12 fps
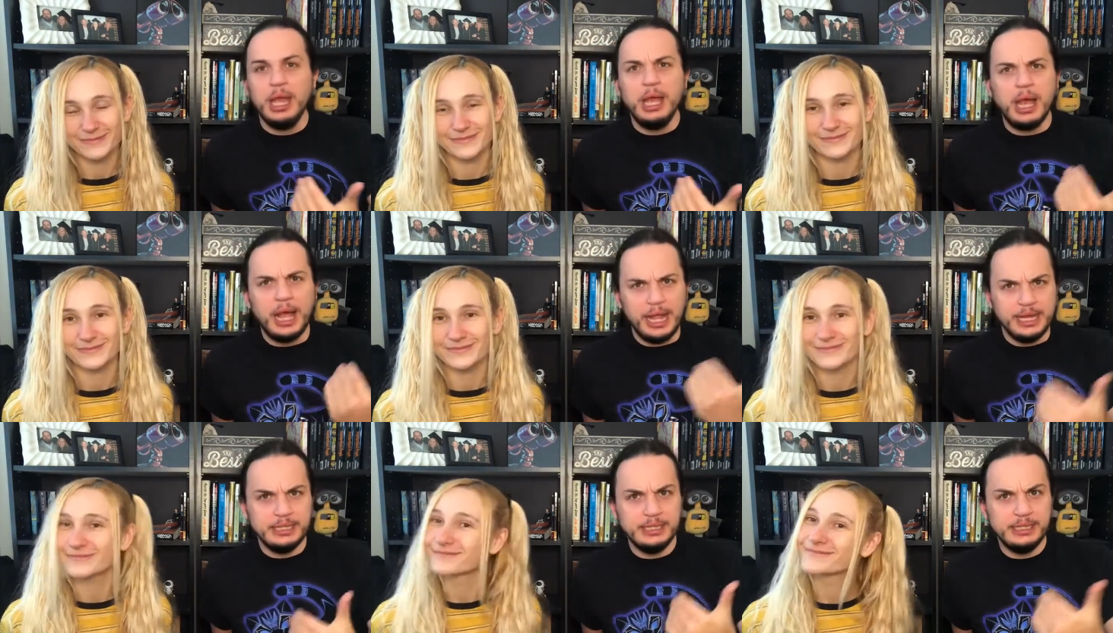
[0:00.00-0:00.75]

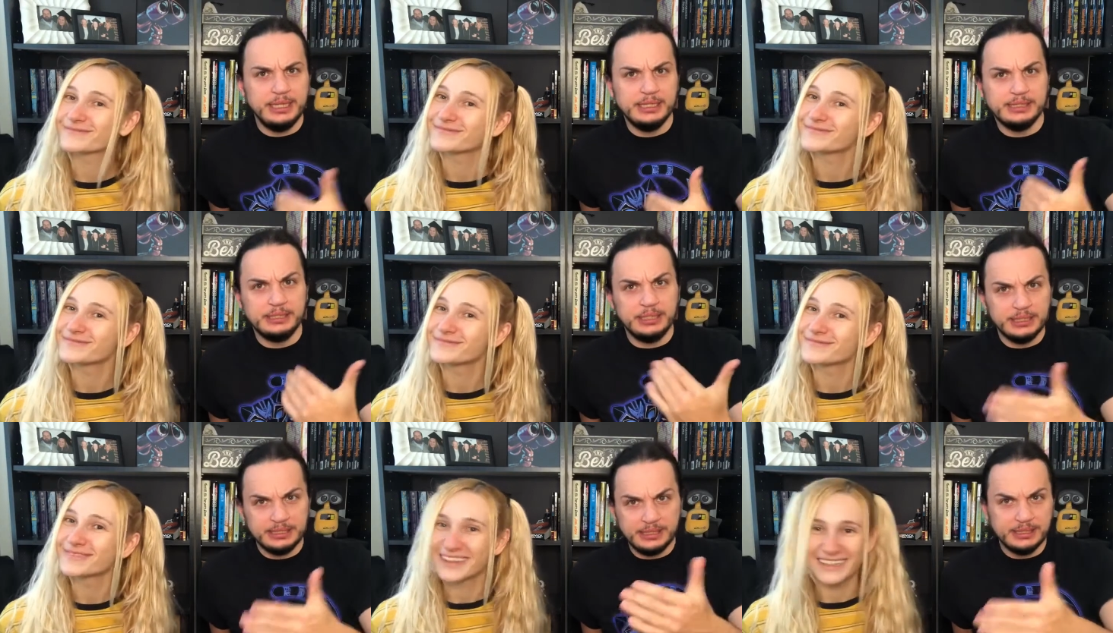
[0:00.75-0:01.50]
Speaker 1: I did this,
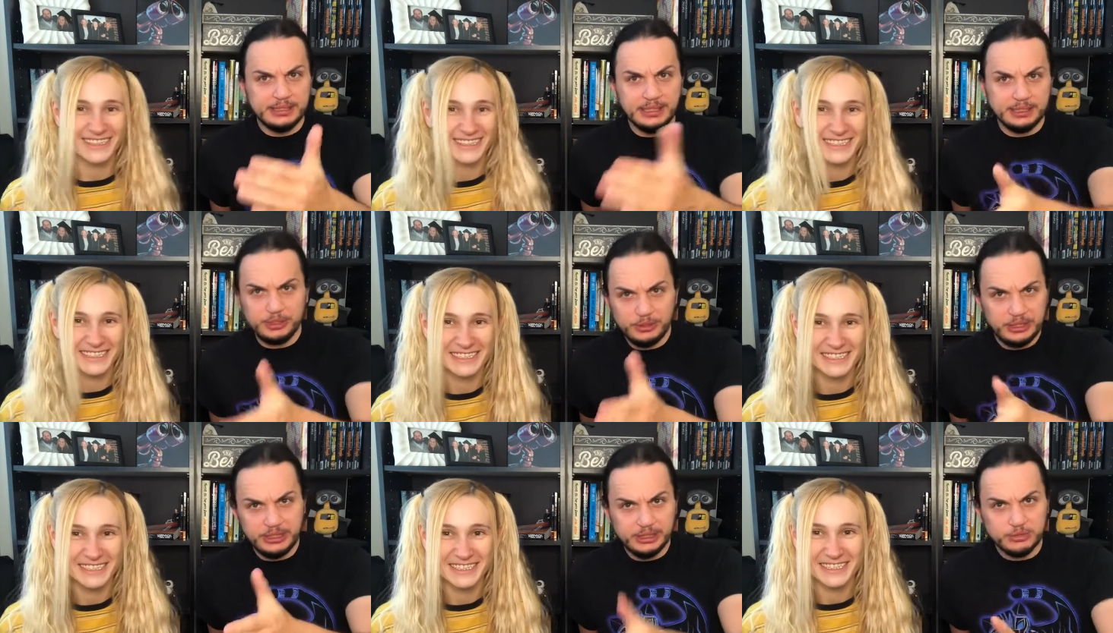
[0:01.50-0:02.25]
this, this, this, you
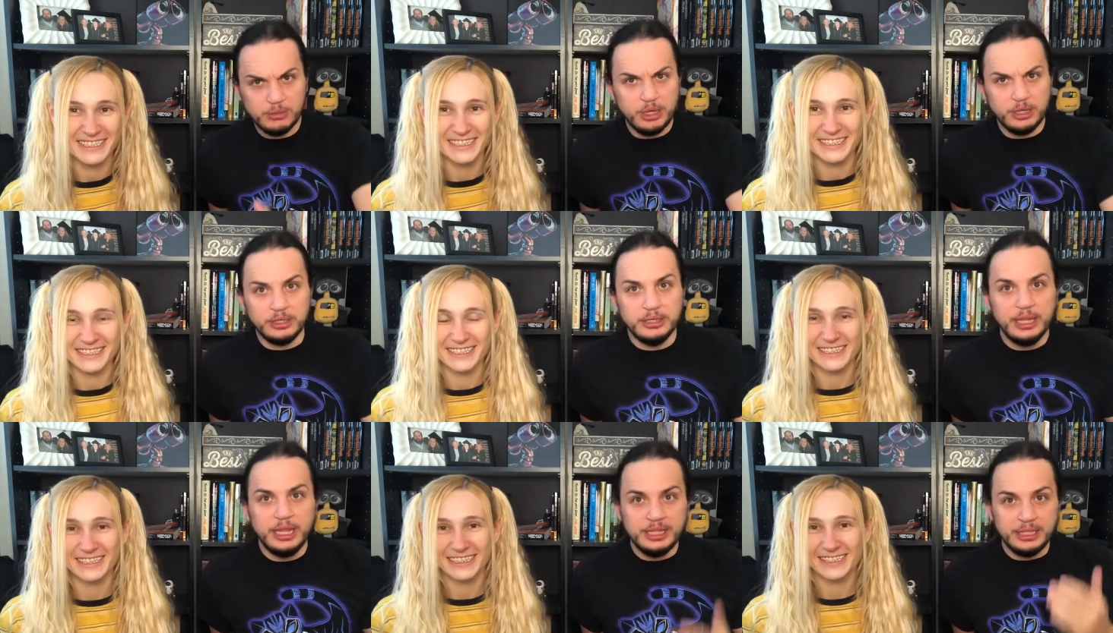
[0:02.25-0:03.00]
did this wrong,
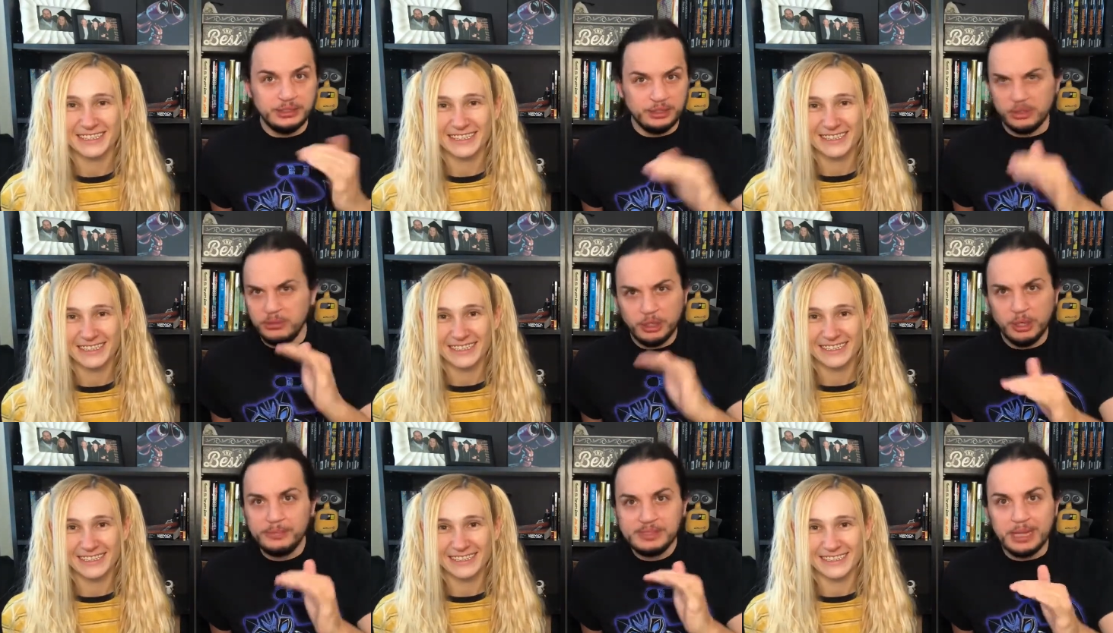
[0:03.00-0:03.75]
and then you're
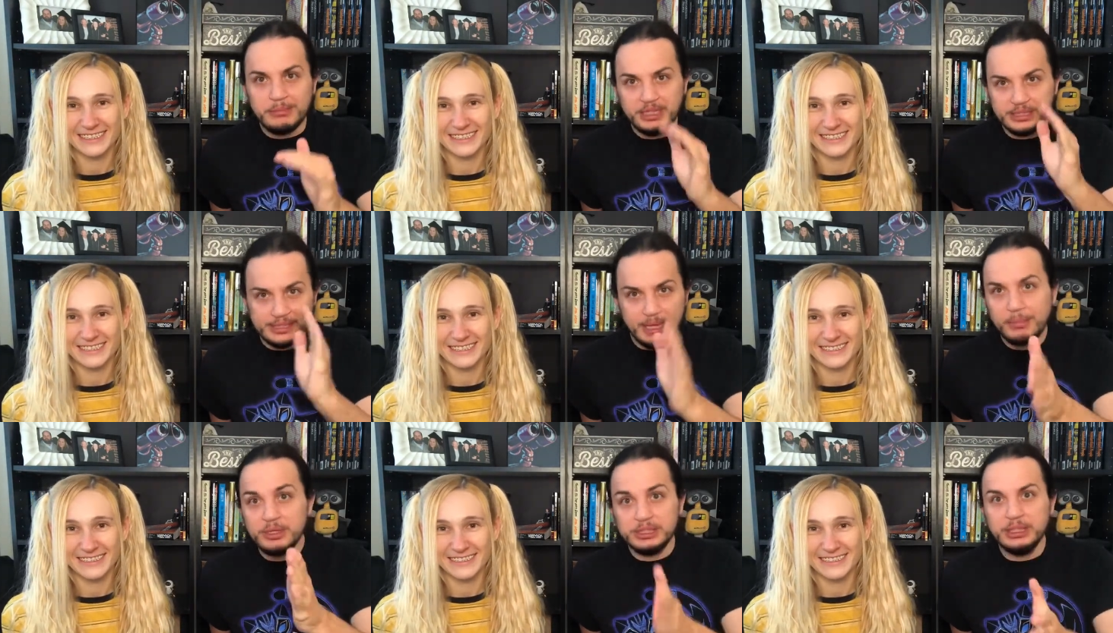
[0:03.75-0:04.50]
you're upset because
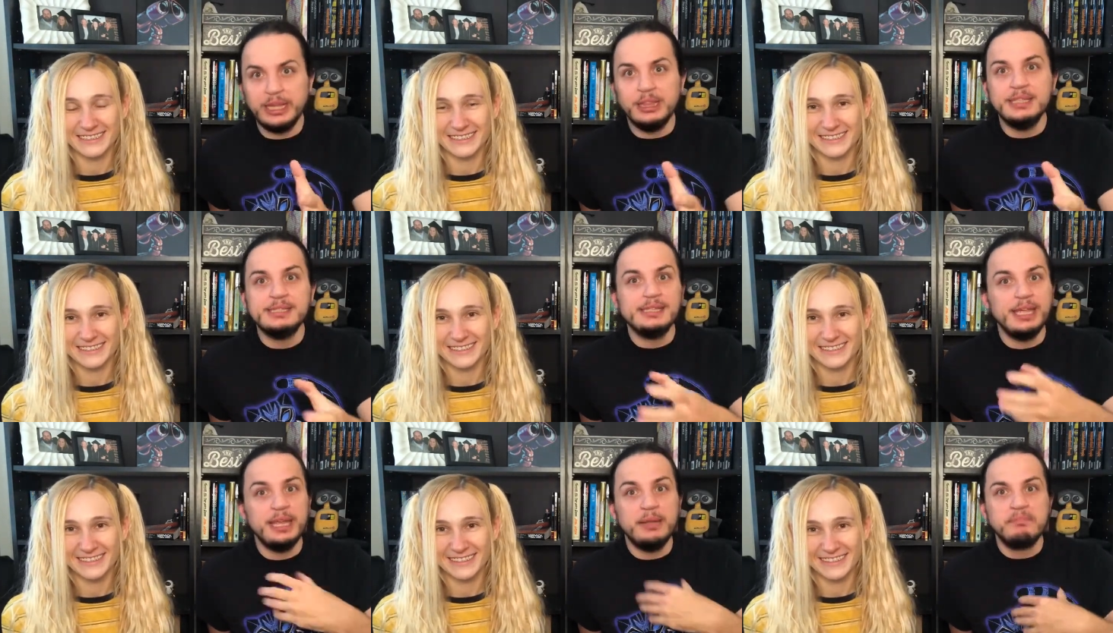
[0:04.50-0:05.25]
that person, like, let's
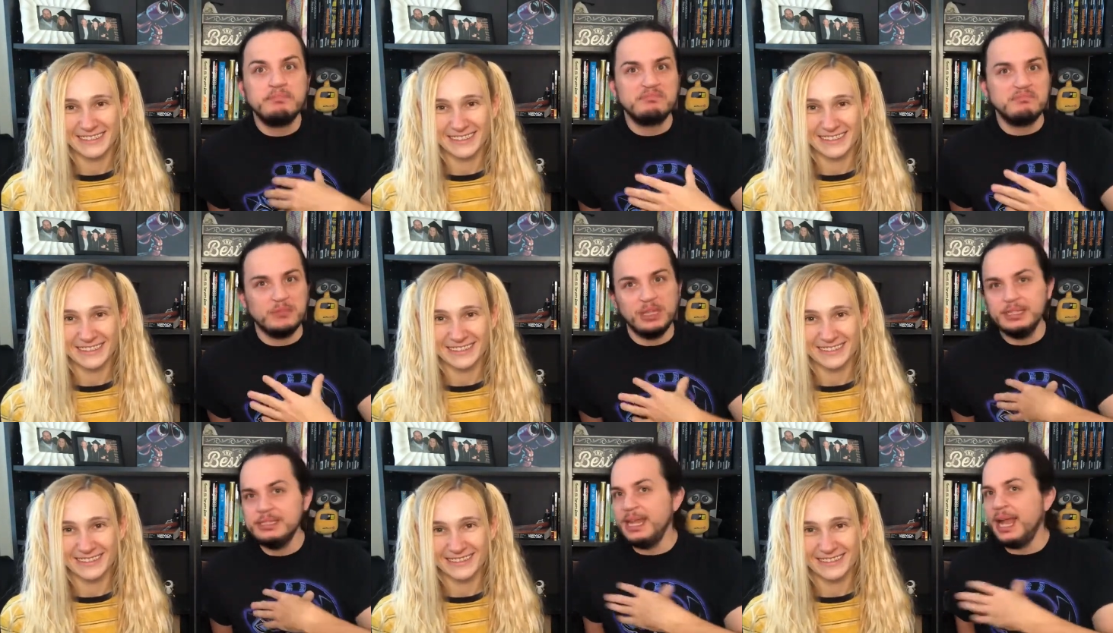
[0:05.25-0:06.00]
say,
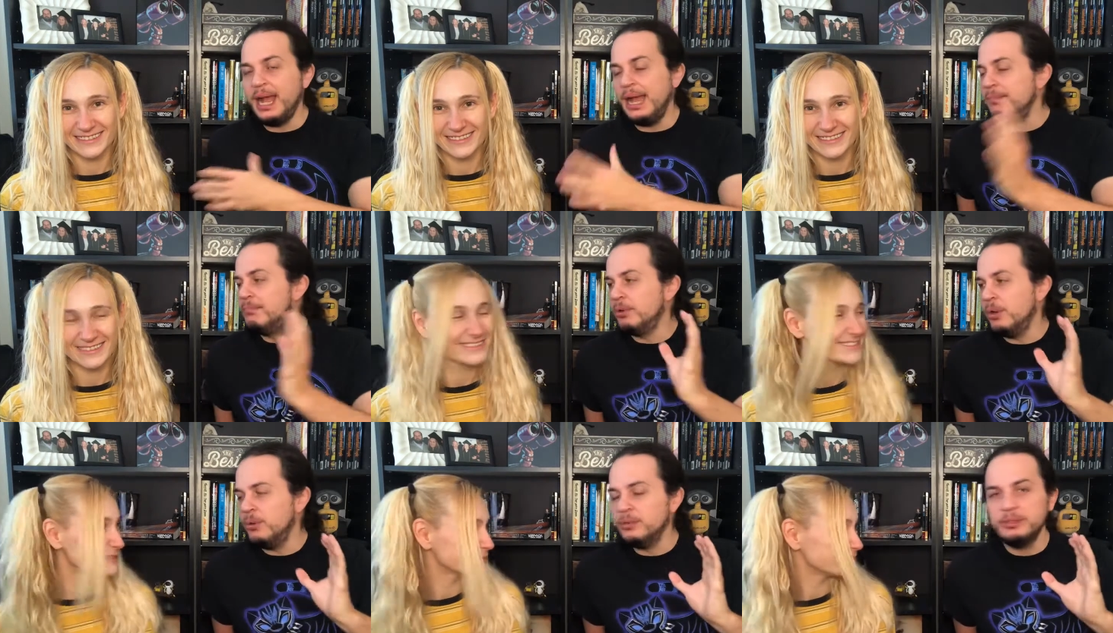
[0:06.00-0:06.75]
let's say I
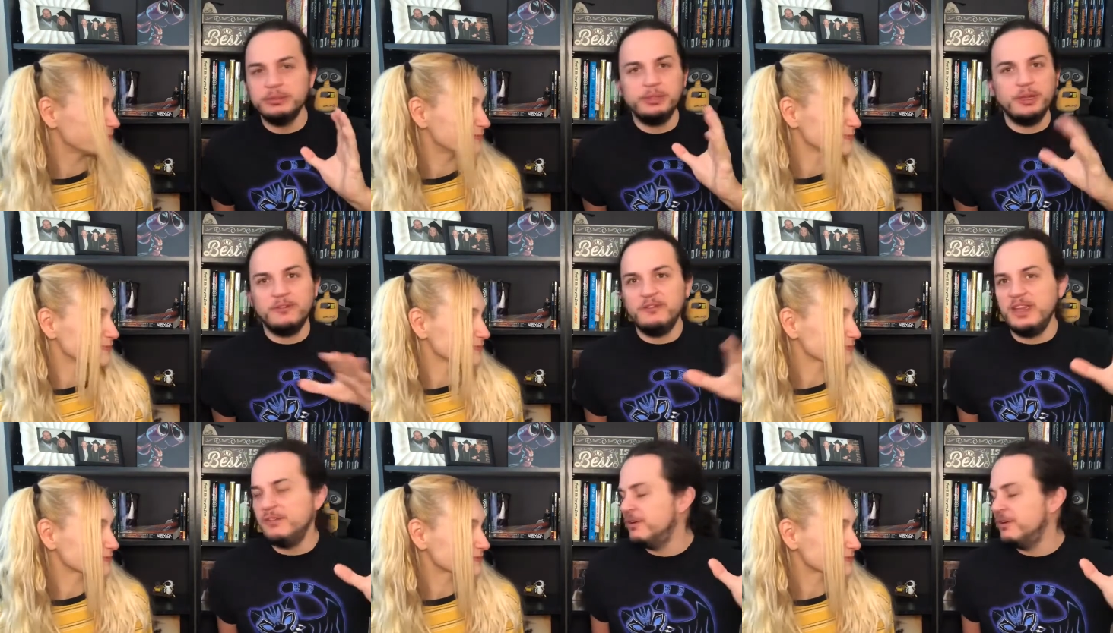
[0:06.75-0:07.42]
broke your favorite